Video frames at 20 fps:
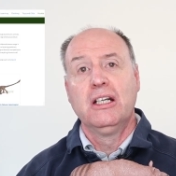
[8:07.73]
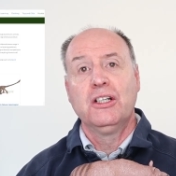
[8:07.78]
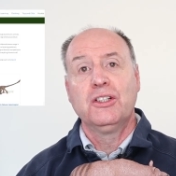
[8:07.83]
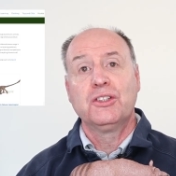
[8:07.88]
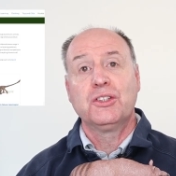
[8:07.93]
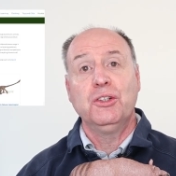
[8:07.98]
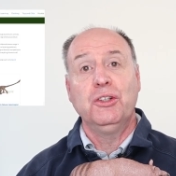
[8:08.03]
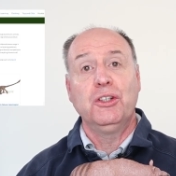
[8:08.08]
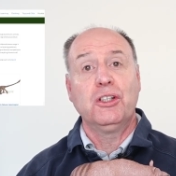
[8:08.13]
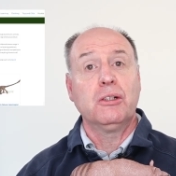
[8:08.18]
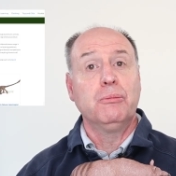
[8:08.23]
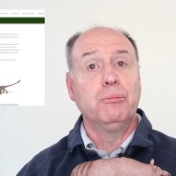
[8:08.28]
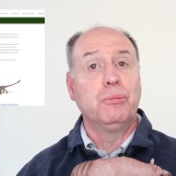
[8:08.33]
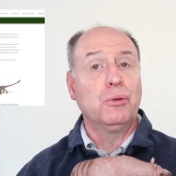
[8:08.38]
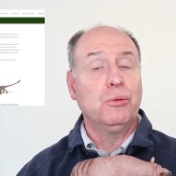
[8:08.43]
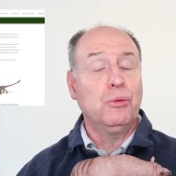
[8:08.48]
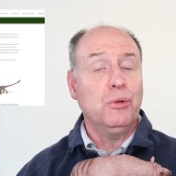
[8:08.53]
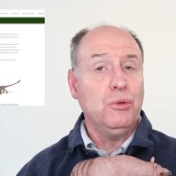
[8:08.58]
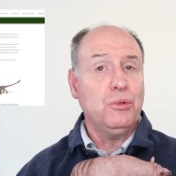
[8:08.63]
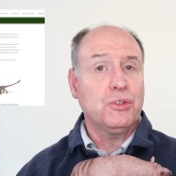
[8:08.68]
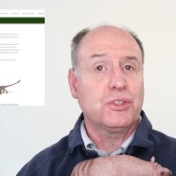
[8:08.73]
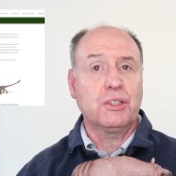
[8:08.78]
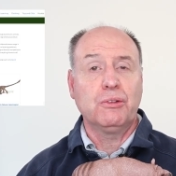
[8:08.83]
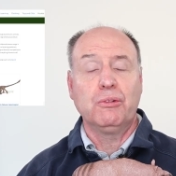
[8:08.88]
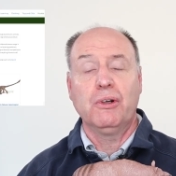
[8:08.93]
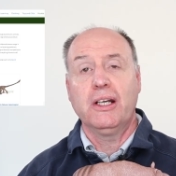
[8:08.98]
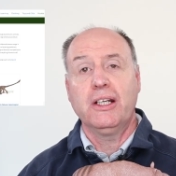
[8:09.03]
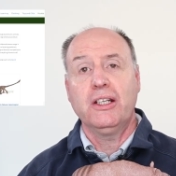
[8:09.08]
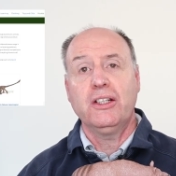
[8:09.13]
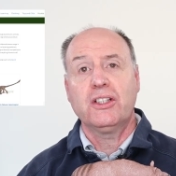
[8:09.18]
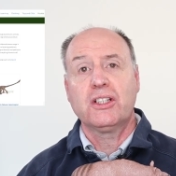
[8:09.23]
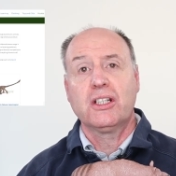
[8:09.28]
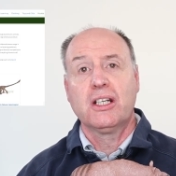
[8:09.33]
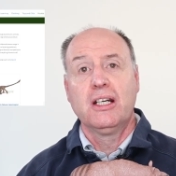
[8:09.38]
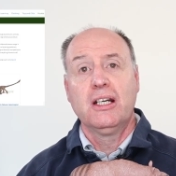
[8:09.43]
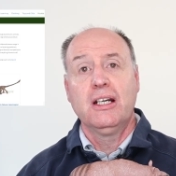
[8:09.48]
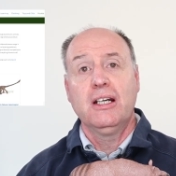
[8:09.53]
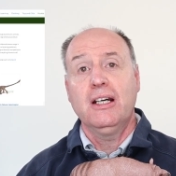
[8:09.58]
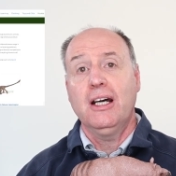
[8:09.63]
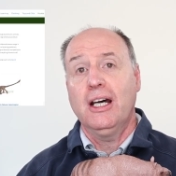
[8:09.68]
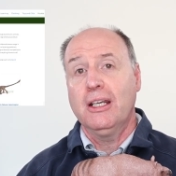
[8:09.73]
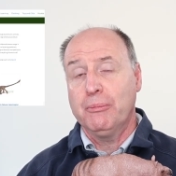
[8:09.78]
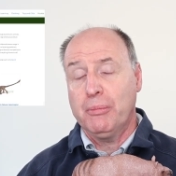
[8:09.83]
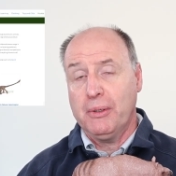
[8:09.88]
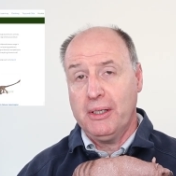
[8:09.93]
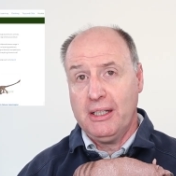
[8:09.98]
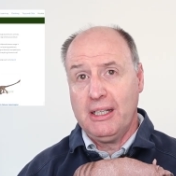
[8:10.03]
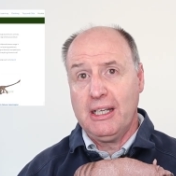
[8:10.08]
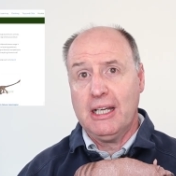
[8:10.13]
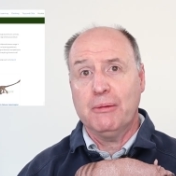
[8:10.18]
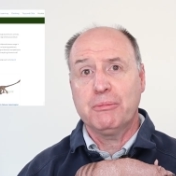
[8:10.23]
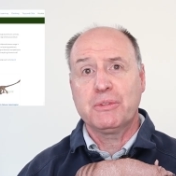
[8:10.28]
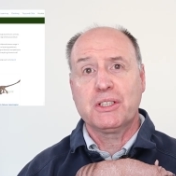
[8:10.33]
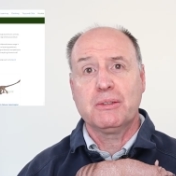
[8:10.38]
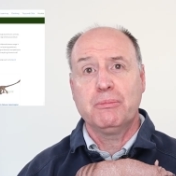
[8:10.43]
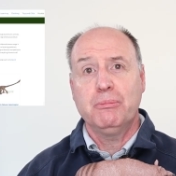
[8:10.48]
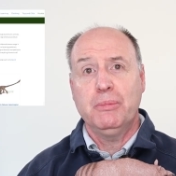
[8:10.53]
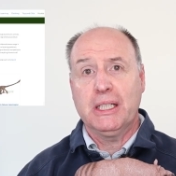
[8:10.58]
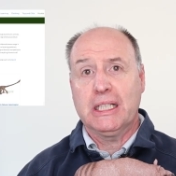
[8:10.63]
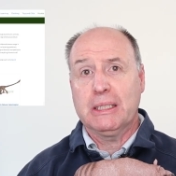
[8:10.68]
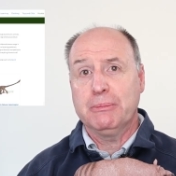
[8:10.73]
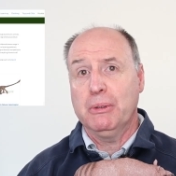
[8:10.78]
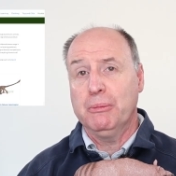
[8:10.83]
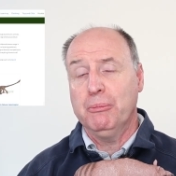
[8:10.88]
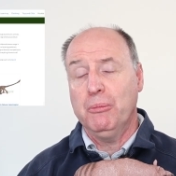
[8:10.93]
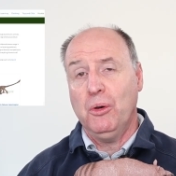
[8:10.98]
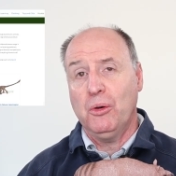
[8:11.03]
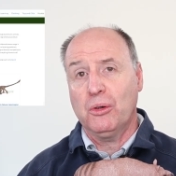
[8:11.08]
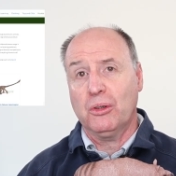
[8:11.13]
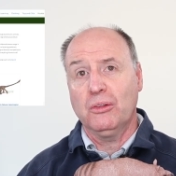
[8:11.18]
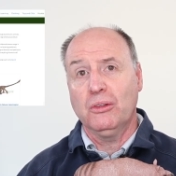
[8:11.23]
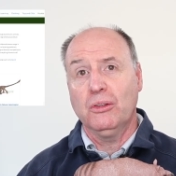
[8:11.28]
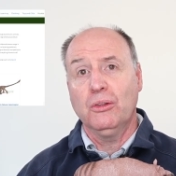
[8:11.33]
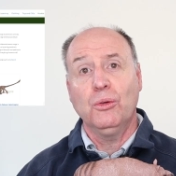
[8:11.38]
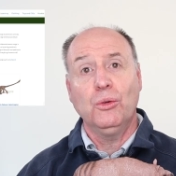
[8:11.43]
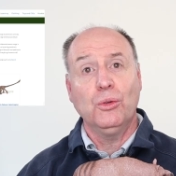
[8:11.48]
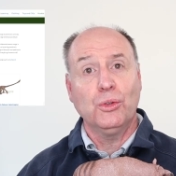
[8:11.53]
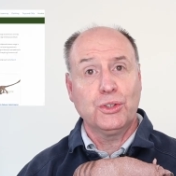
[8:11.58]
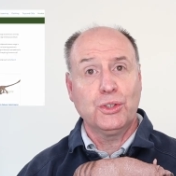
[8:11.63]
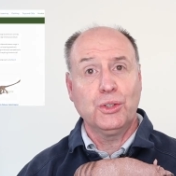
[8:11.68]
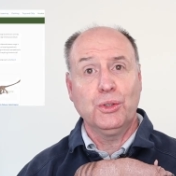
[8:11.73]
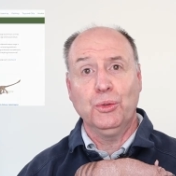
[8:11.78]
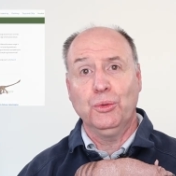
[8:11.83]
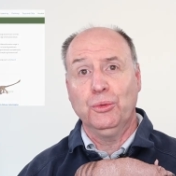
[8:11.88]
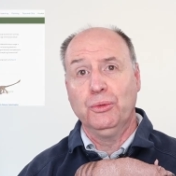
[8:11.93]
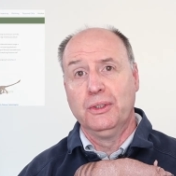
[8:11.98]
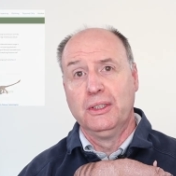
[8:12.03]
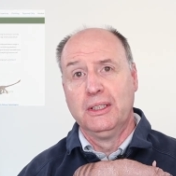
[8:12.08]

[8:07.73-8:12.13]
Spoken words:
so you can peruse the range and perhaps pick up a model or two.